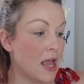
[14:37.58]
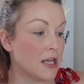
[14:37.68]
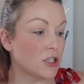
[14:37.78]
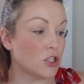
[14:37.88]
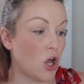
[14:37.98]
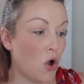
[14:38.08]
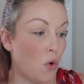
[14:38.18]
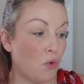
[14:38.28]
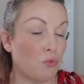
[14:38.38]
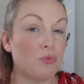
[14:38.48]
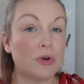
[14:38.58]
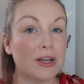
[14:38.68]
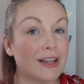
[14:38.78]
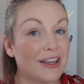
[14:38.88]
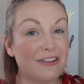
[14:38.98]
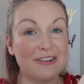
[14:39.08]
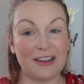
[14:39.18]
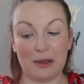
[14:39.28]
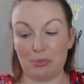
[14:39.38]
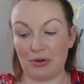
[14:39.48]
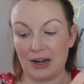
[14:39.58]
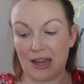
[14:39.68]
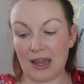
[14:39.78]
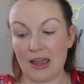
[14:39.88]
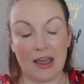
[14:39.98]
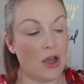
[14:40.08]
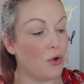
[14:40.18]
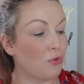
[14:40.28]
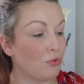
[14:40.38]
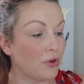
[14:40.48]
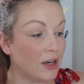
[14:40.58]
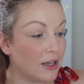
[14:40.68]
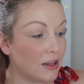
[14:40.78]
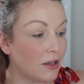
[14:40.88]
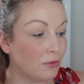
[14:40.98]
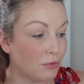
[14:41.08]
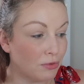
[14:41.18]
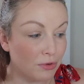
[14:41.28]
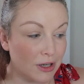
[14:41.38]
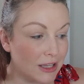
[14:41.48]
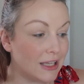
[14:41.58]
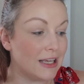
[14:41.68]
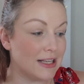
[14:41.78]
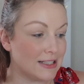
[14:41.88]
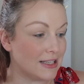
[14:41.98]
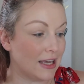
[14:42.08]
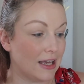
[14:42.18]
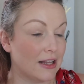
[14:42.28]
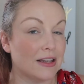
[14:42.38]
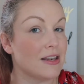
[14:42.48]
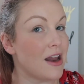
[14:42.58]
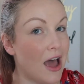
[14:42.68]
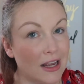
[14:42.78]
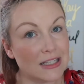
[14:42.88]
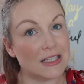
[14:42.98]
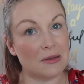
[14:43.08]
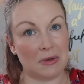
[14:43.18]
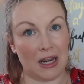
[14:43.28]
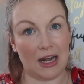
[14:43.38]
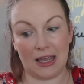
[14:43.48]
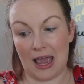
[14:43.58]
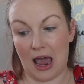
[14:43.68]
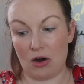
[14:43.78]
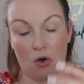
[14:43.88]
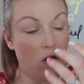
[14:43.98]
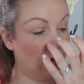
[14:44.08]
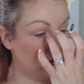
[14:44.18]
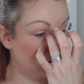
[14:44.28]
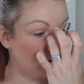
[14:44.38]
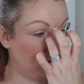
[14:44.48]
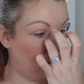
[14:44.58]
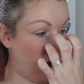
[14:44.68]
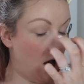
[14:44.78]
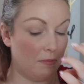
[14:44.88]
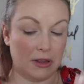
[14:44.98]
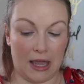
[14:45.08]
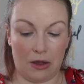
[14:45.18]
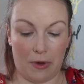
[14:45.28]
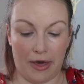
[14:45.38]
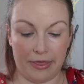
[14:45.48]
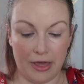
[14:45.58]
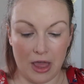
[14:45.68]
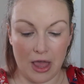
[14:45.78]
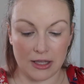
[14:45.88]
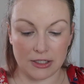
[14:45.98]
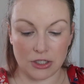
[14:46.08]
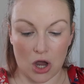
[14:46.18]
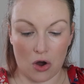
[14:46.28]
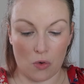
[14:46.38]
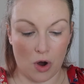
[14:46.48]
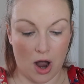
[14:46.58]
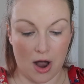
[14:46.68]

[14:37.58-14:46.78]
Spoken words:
So really pretty, really easy, not intimidating at all to play with. So